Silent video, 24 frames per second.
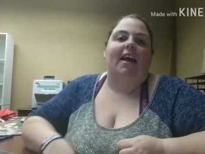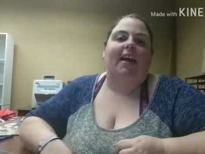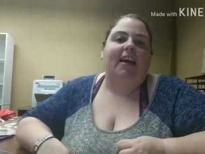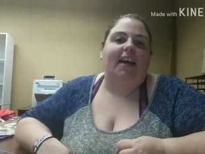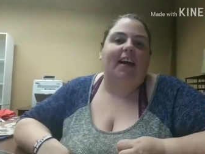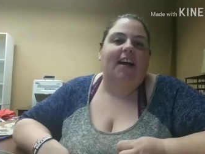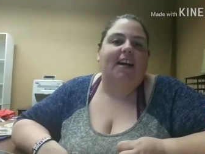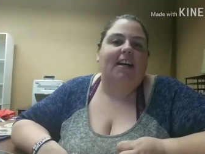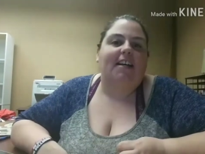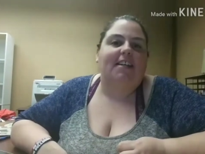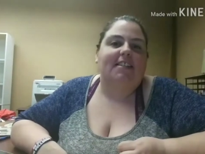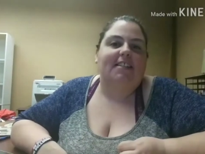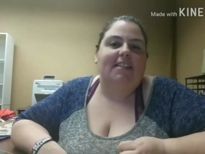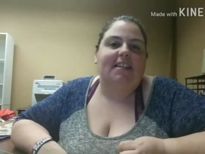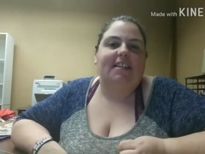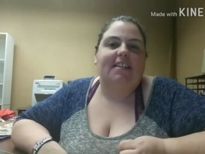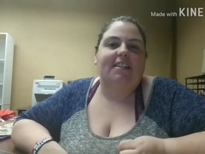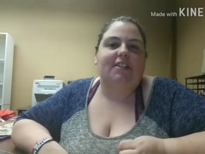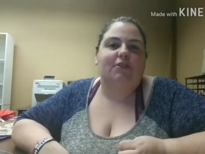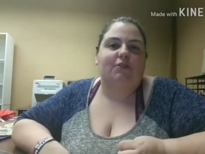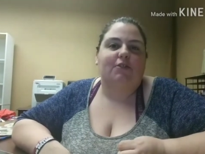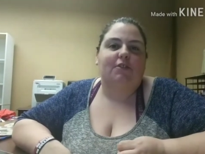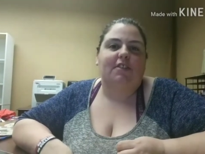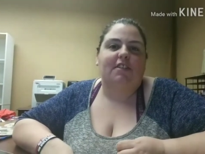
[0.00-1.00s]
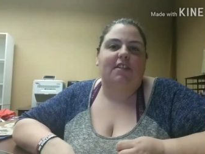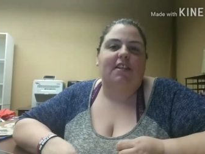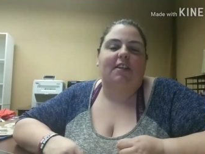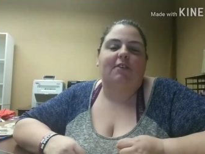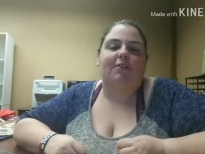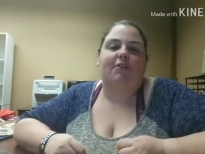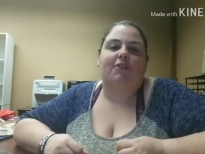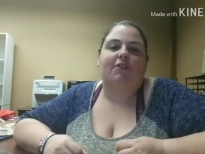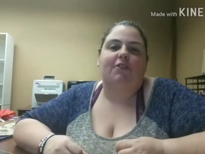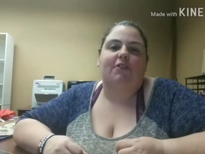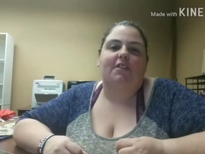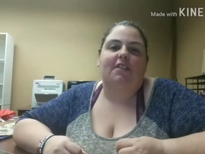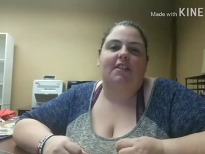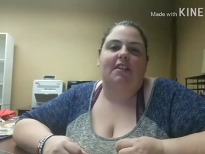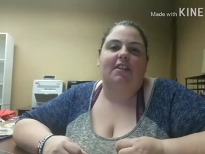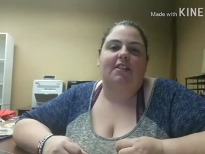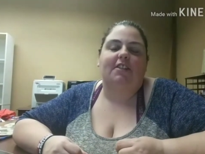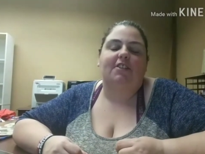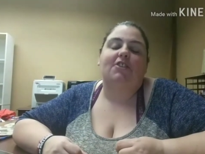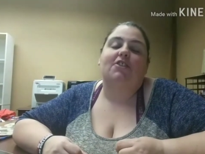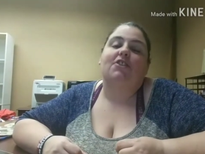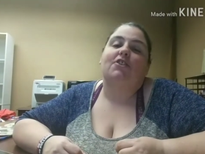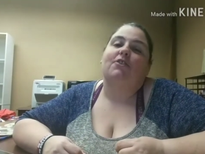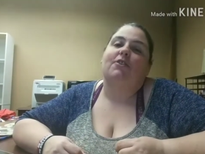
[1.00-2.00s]
Hey guys, it's Christina with
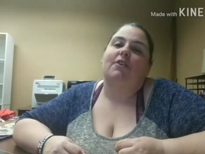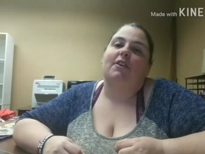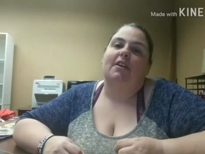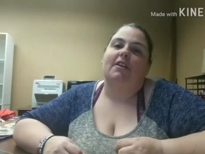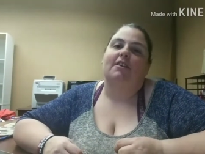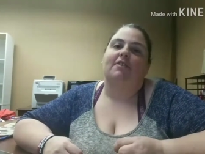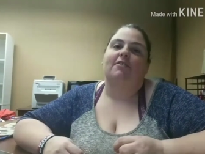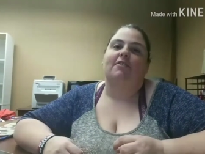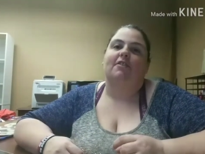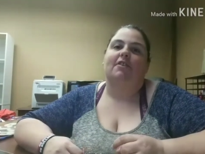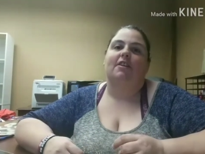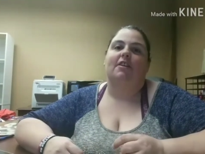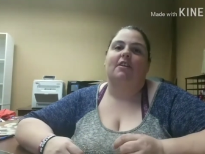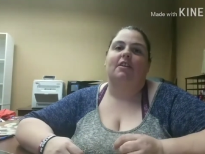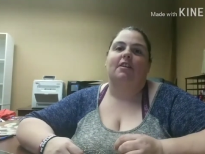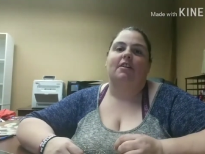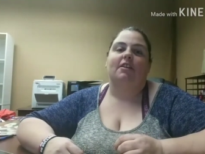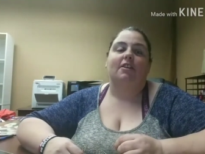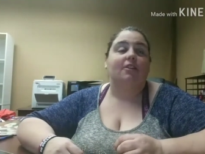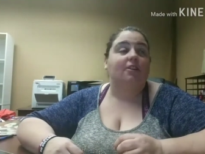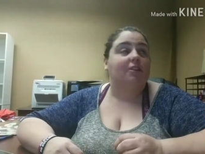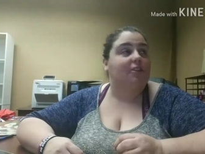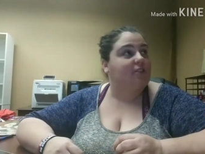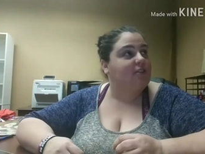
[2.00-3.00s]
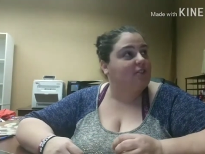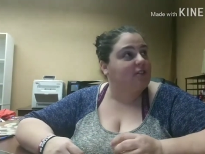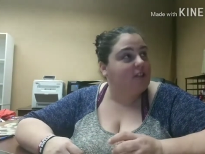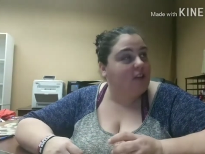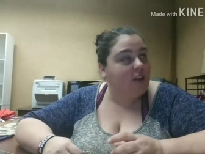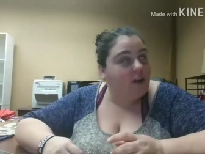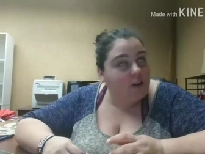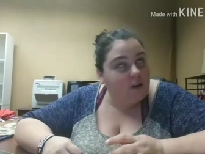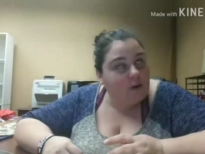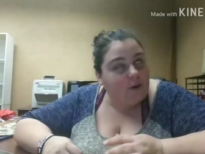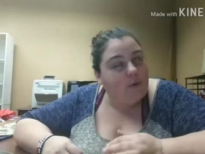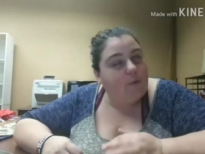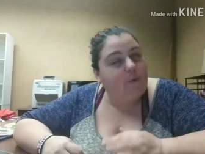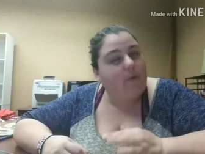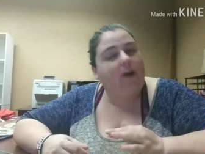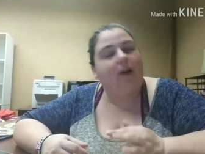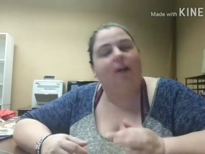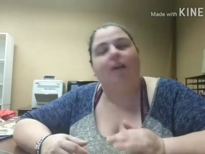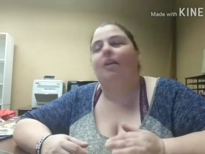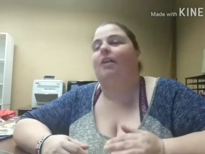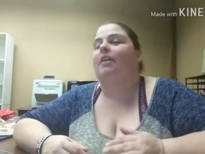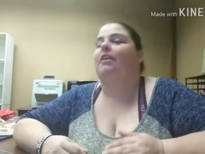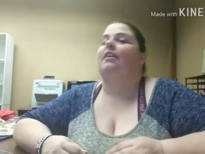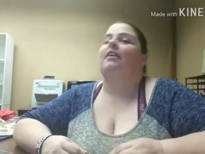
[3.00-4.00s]
Christina's 200.
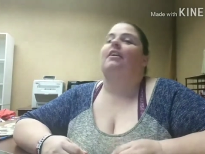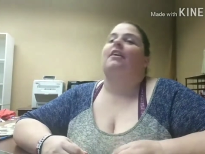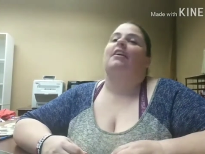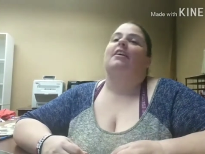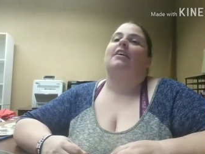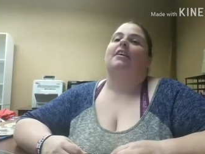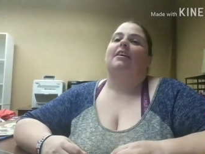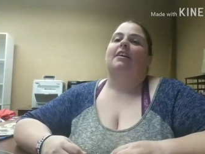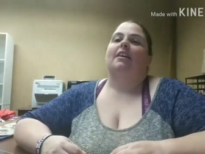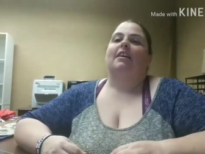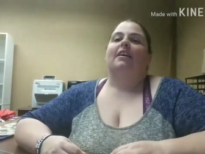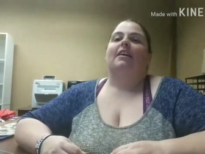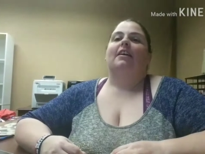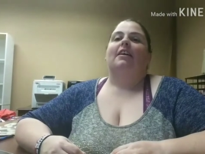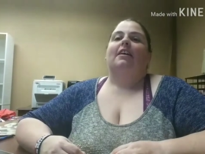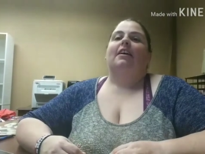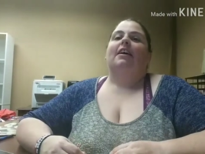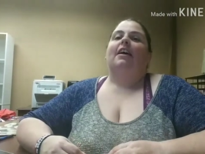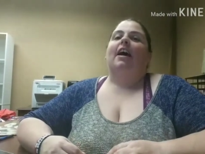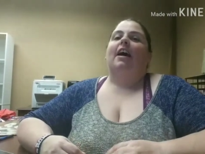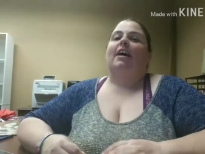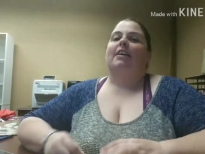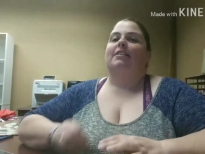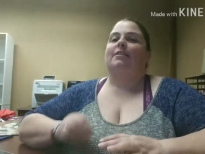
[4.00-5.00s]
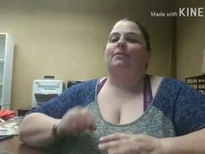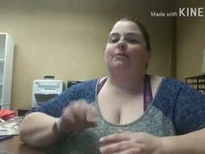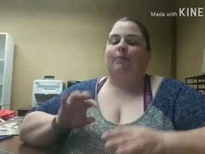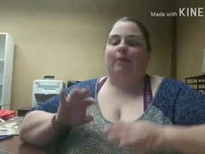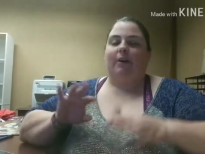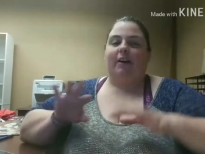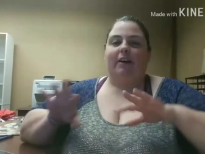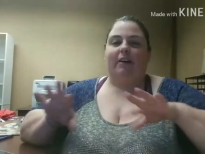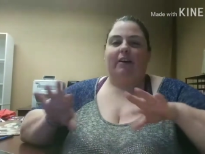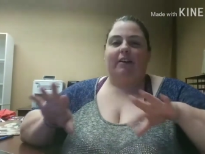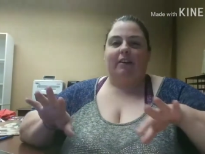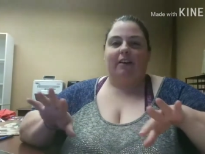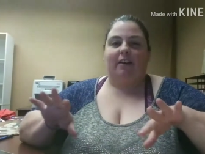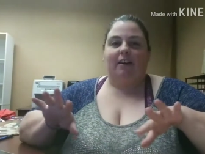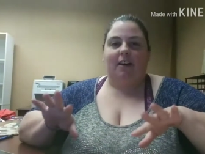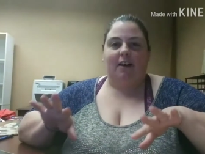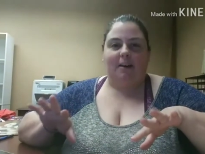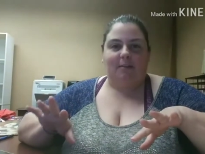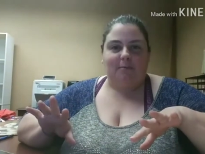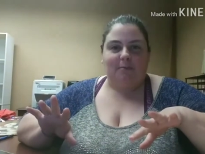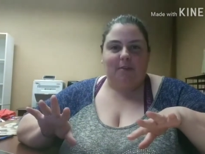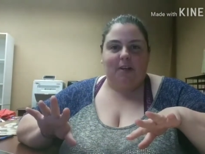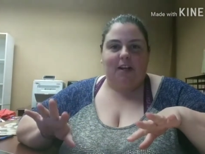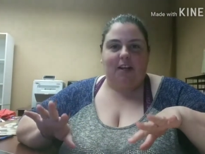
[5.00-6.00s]
So, I swear
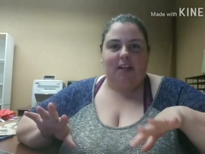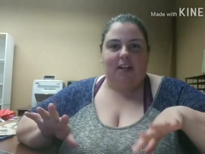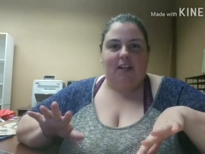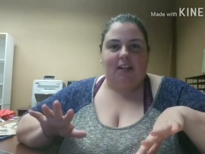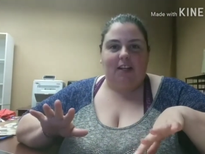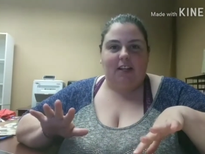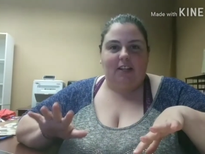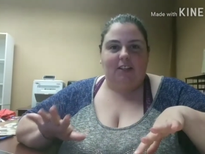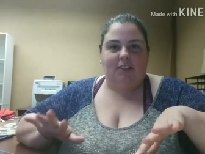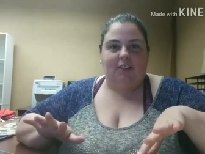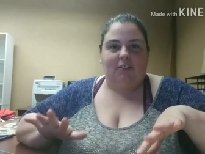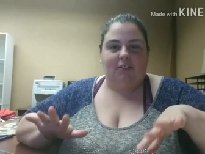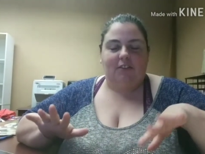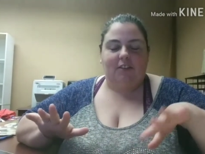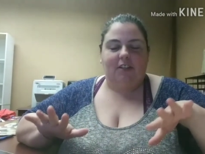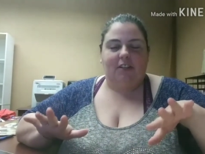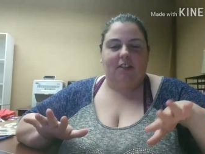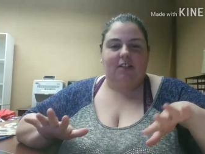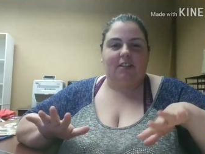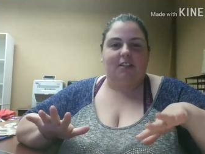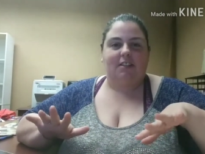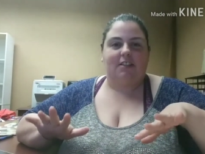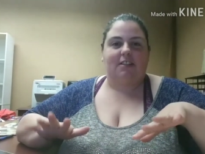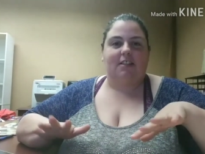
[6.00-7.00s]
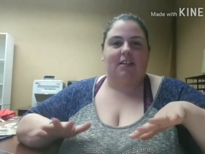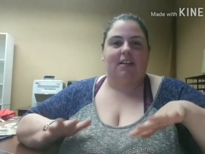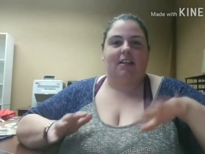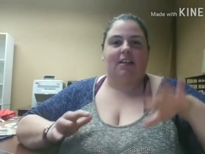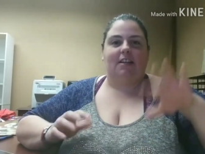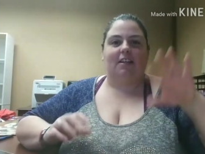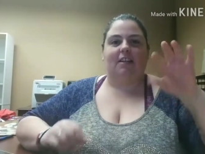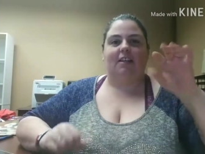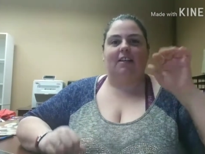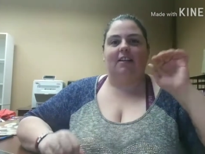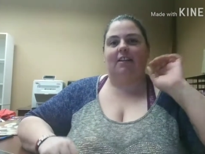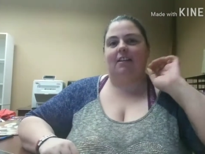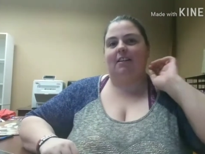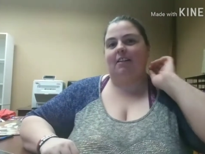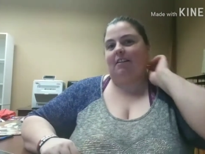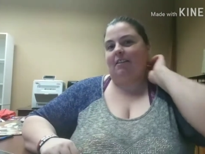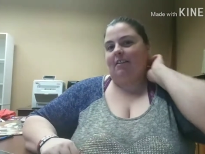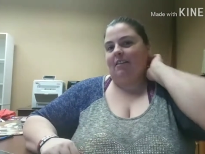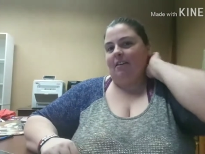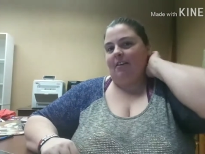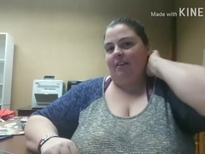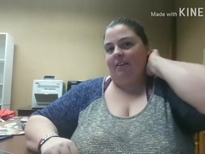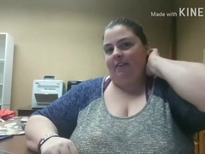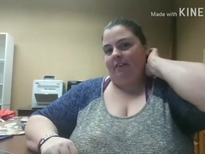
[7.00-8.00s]
I'm not eating donuts
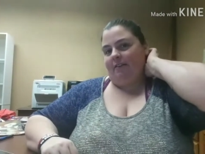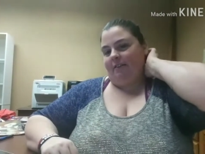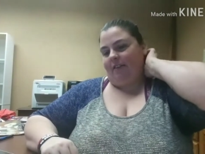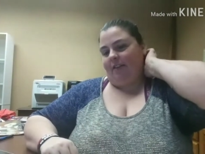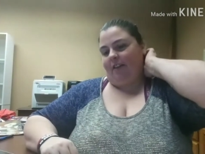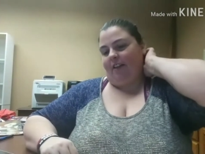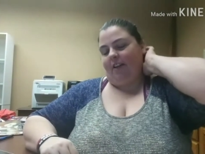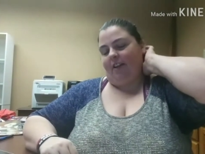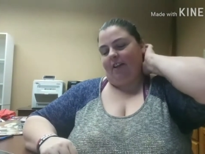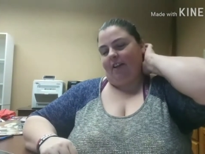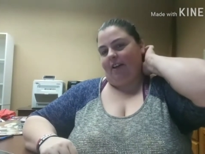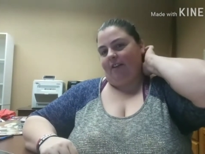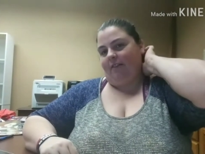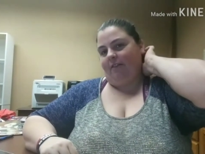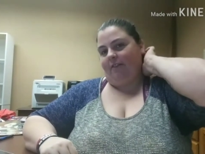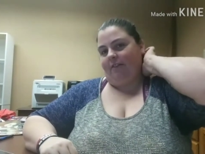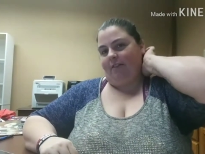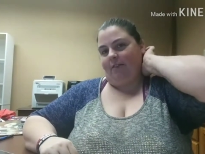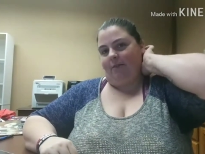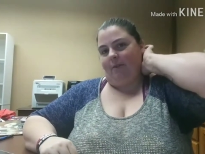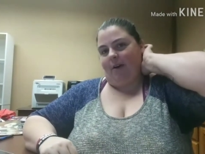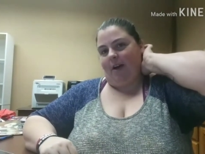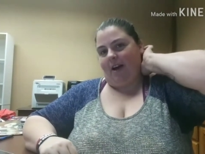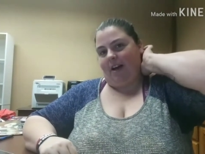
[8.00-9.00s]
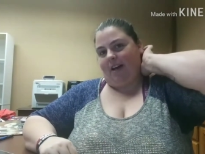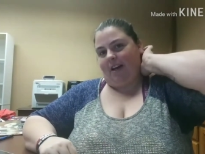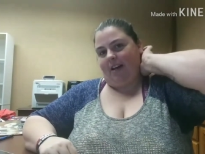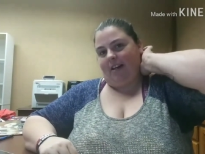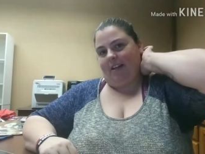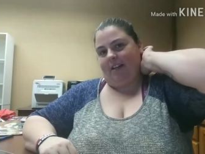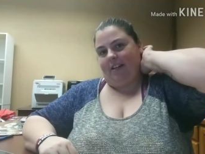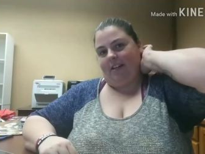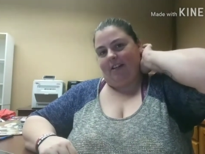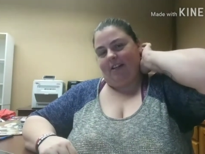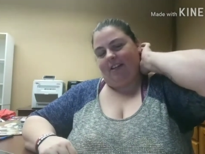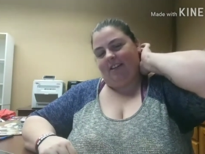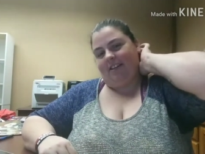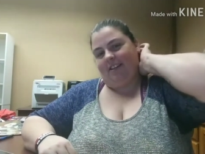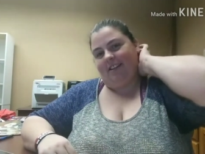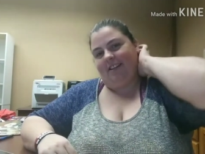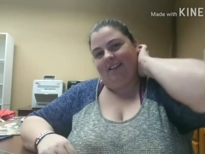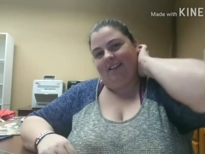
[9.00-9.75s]
and falling off the wagon.